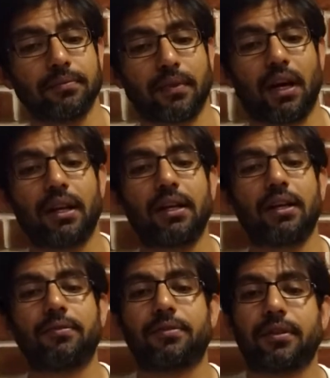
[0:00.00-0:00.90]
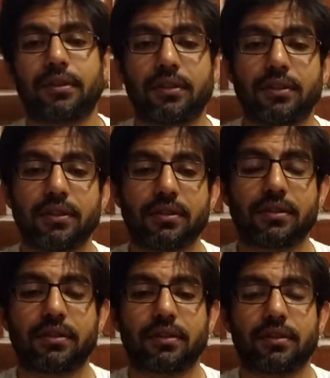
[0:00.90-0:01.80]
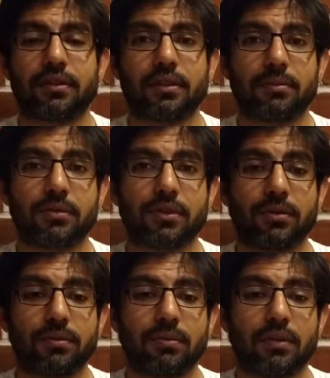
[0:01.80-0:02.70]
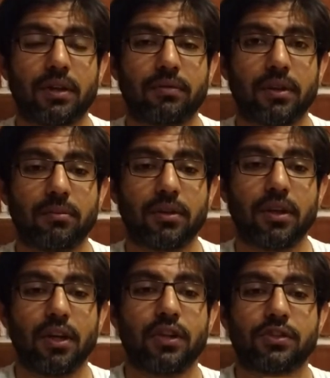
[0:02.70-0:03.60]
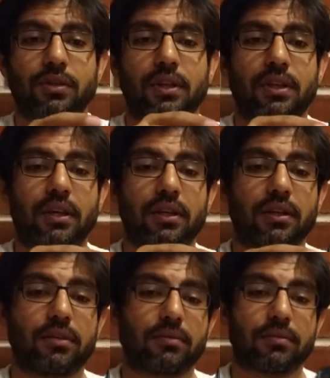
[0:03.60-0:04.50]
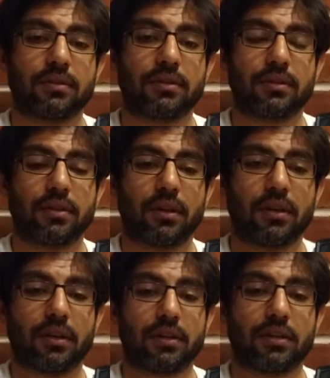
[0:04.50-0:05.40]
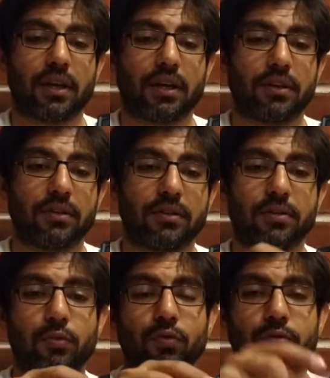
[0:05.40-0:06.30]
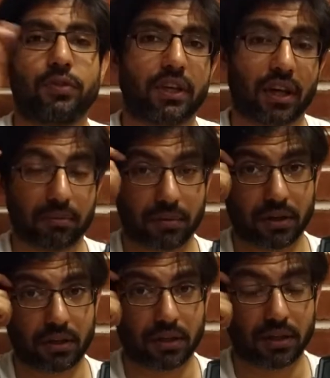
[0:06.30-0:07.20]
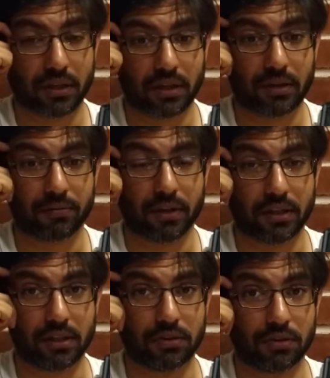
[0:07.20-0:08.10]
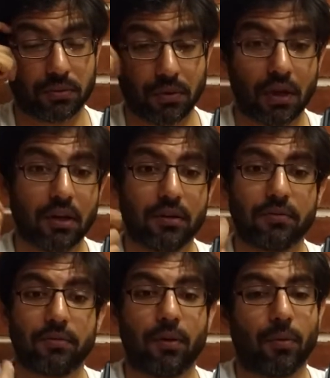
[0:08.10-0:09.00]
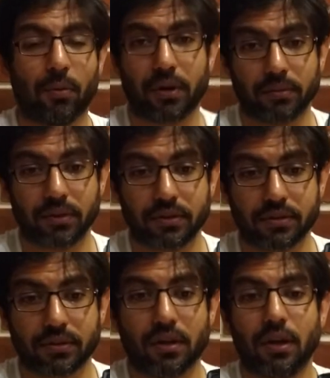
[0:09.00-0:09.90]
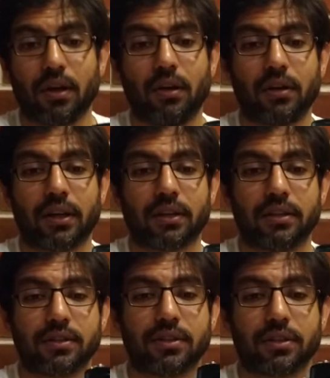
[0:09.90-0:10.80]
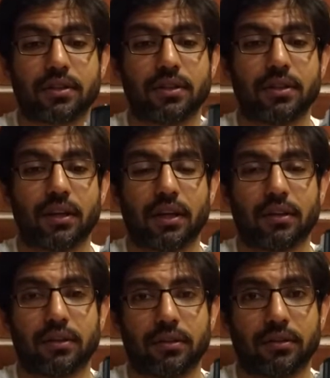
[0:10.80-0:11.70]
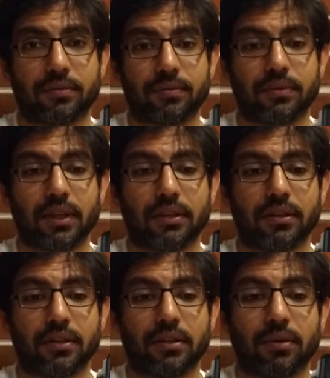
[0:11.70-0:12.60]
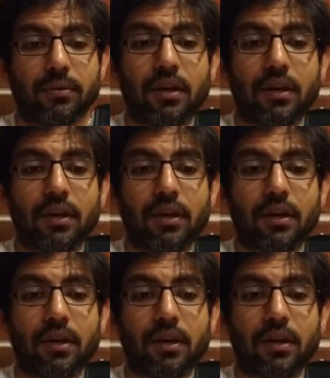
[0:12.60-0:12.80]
I left this thumb screw available so that I can remove the camera if I need to for whatever reason, or I can adjust it and tighten it down.